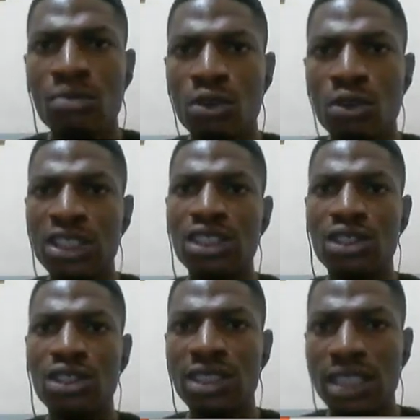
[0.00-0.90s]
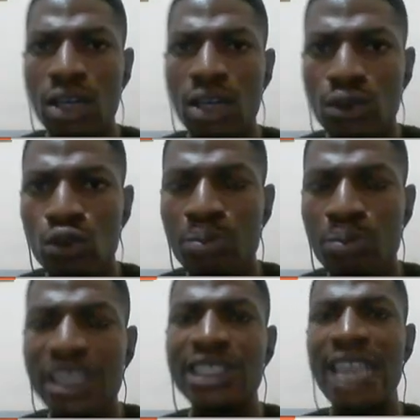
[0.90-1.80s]
So this is just the second group.
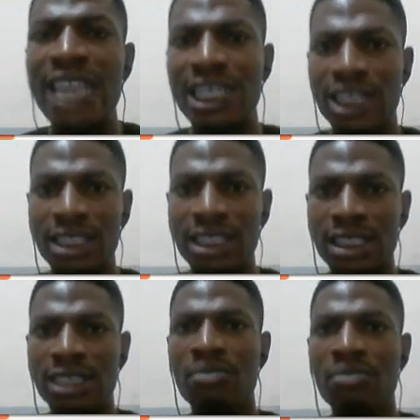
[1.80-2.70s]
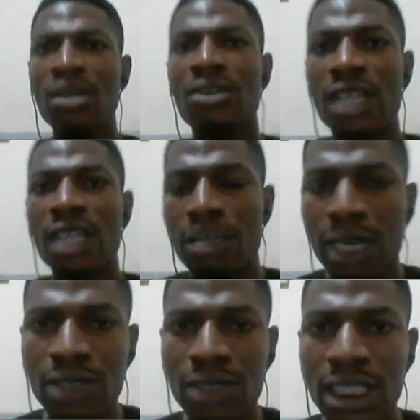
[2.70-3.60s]
Please digest it. Think
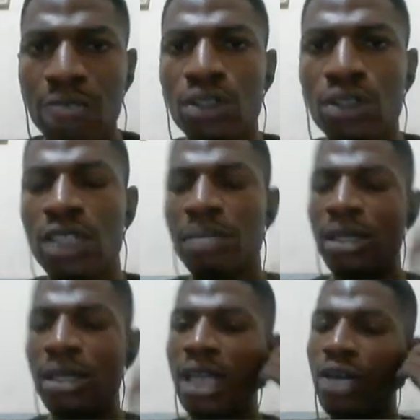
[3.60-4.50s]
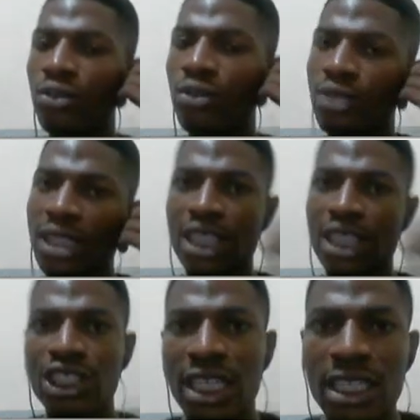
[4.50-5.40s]
about it. I'll be talking about how you can start
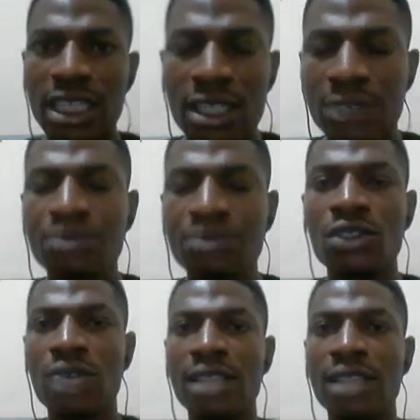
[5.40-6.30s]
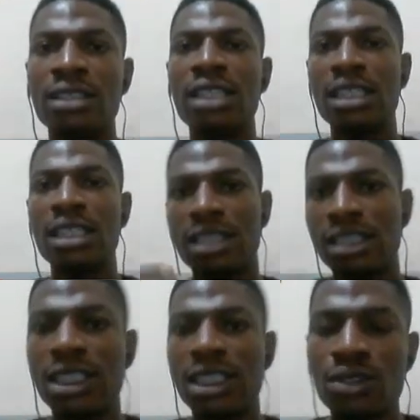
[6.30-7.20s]
a channel, right? It's a
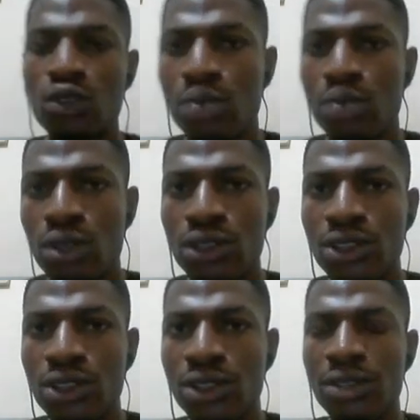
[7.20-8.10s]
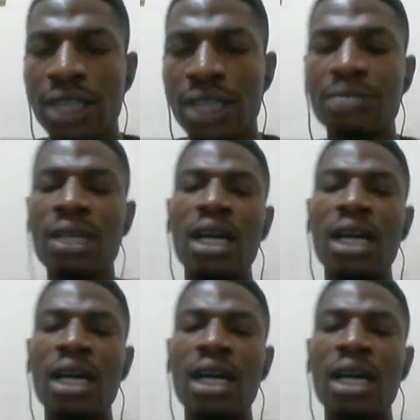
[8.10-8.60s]
series we'll be considering, right?